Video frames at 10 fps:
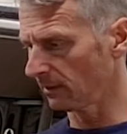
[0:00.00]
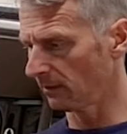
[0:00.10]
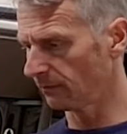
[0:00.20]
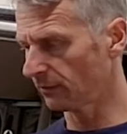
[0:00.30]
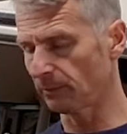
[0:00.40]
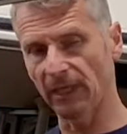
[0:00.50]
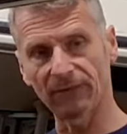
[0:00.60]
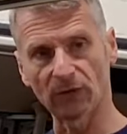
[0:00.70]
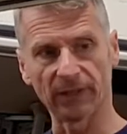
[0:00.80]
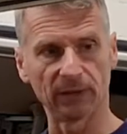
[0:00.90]
Obviously we
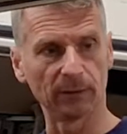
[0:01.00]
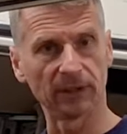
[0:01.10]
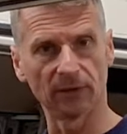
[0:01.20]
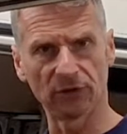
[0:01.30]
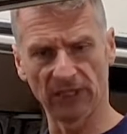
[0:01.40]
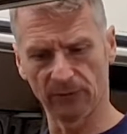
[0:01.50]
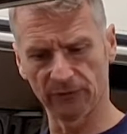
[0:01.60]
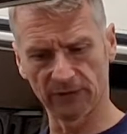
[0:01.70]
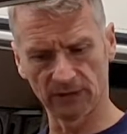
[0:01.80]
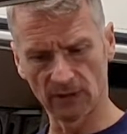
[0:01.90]
haven't got any window channels
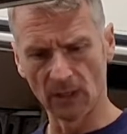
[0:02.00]
in.